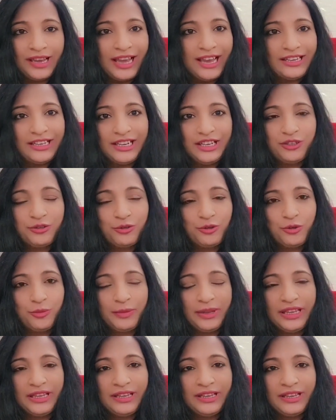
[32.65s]
And he
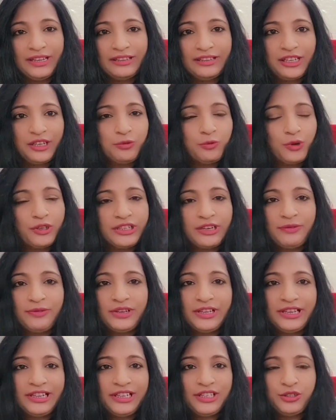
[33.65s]
told me that
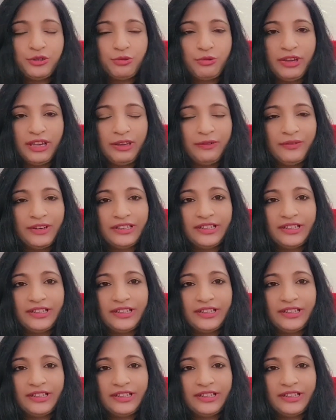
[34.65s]
whatever he is doing,